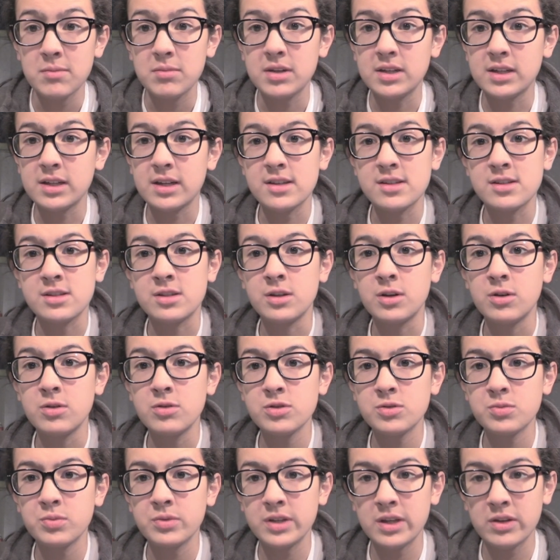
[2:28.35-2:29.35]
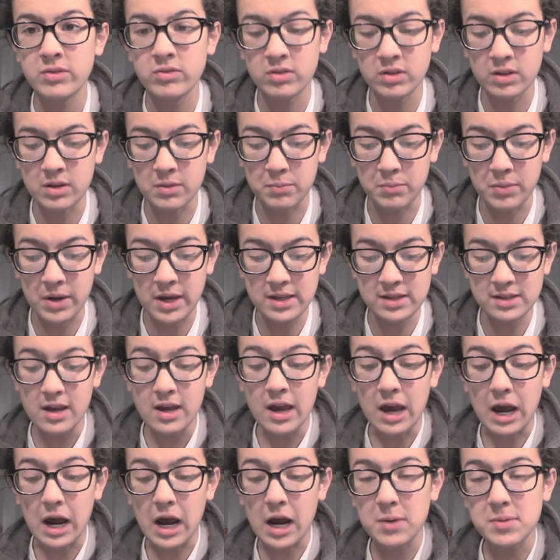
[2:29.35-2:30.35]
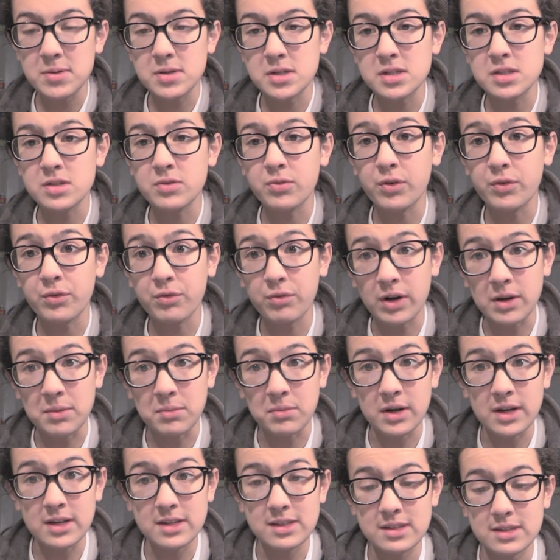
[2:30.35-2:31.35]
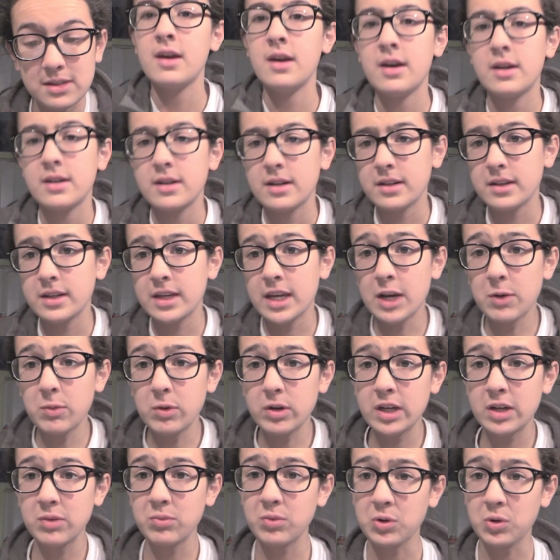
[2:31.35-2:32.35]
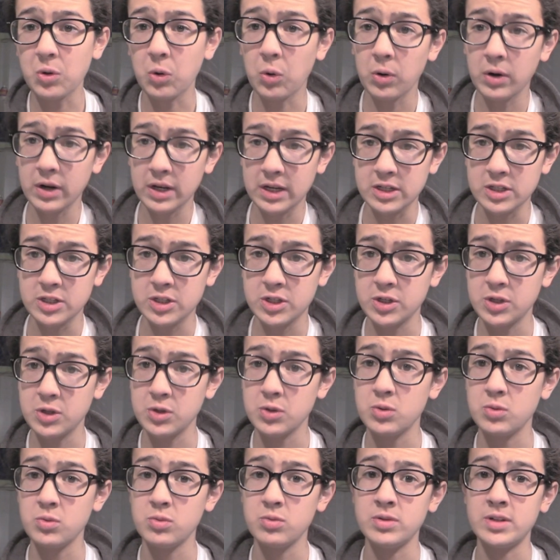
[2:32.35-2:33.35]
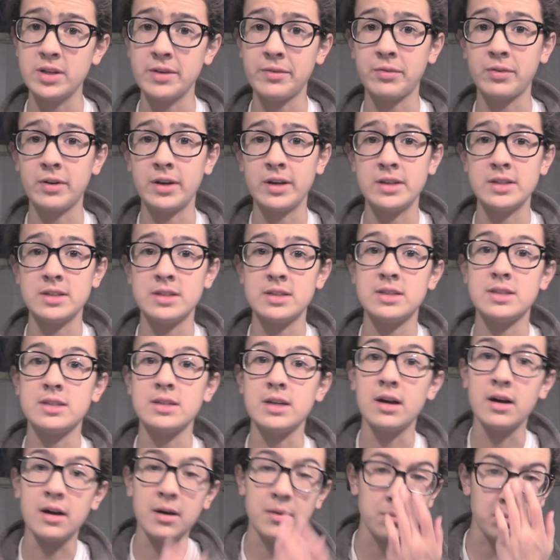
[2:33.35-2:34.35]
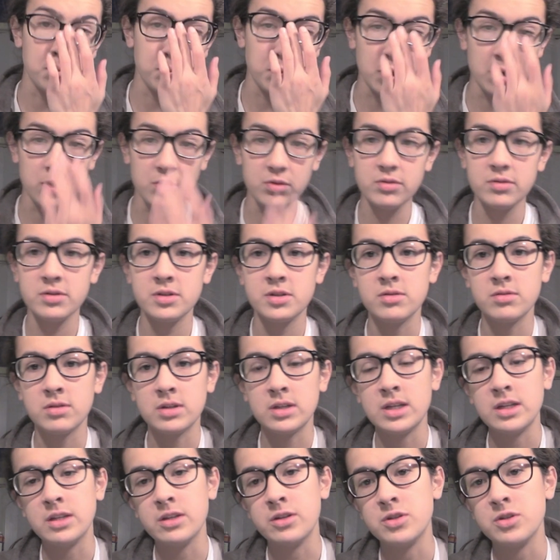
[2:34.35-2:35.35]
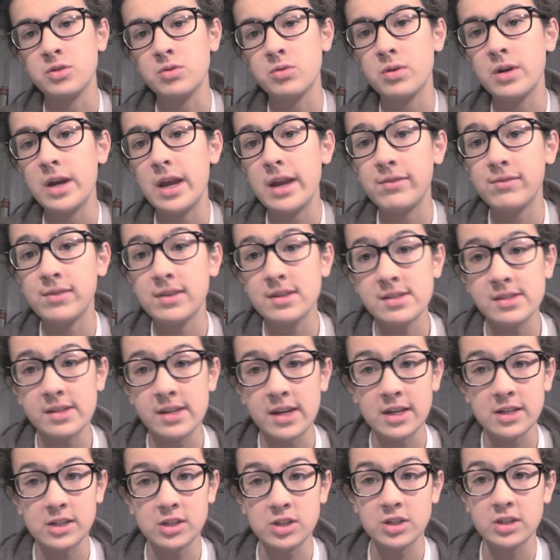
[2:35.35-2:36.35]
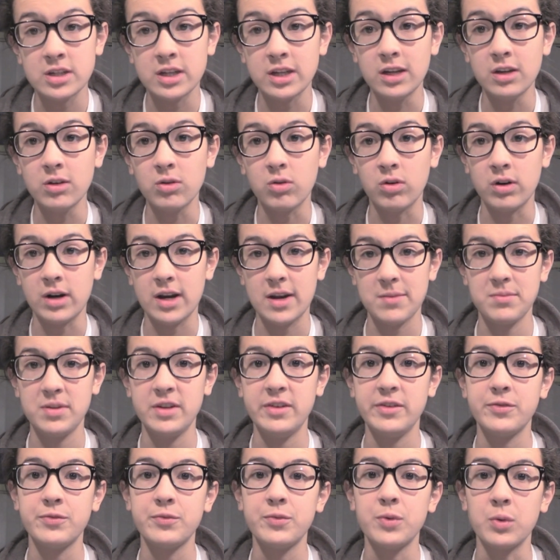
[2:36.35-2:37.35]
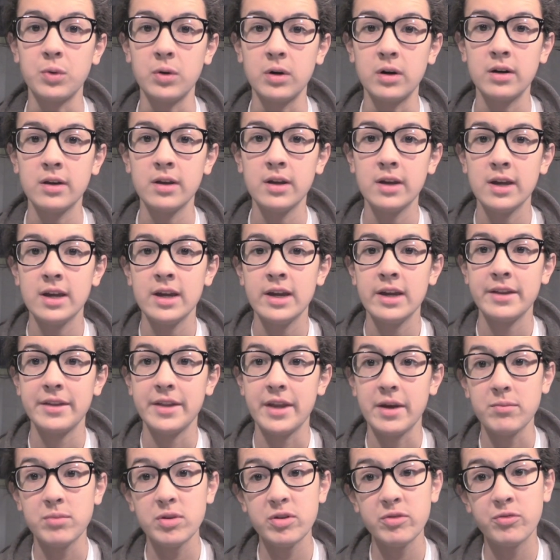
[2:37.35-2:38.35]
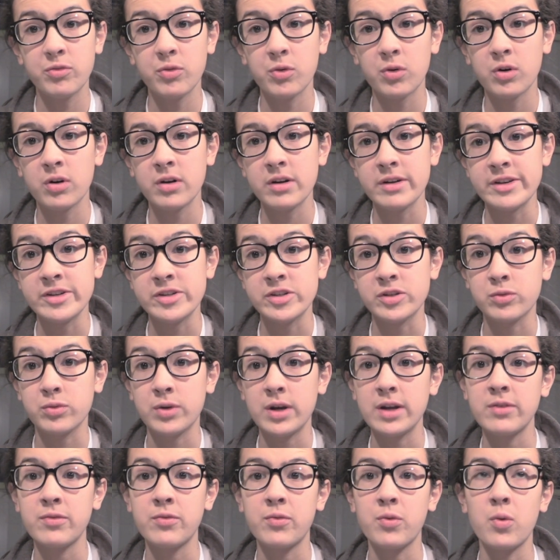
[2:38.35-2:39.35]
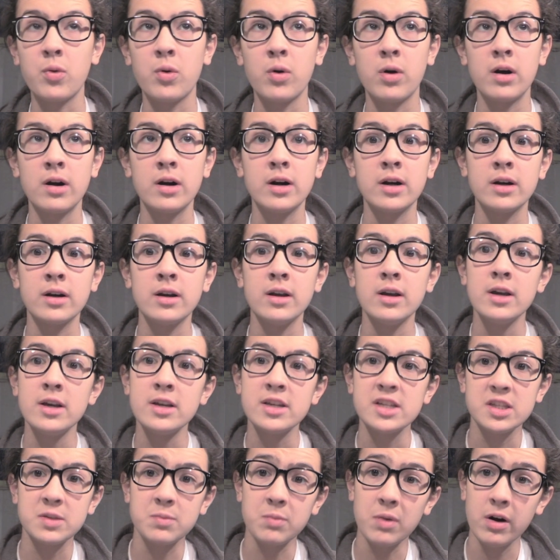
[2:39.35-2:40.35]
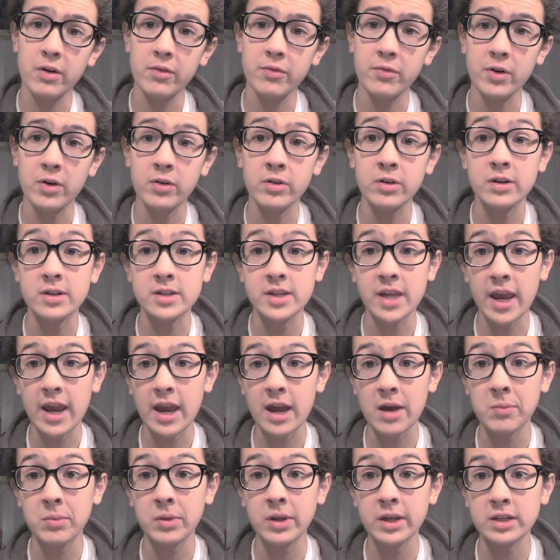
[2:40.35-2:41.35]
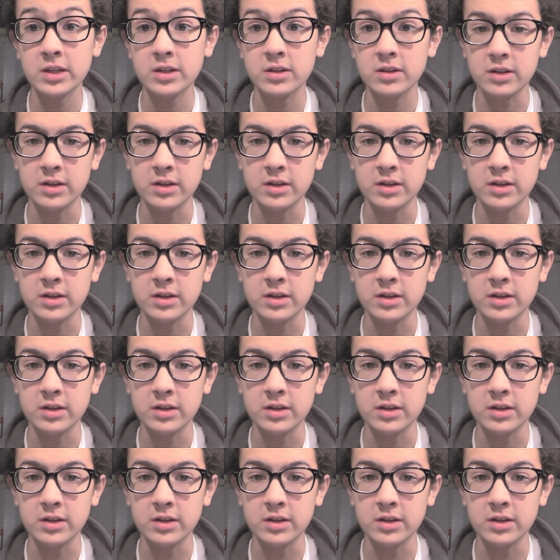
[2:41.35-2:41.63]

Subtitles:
because those will give you the best options for frame rates. Now, the camera can record in two different modes. You can either do AVC HD or MP4. Now, MP4 is great for smartphone or tablet,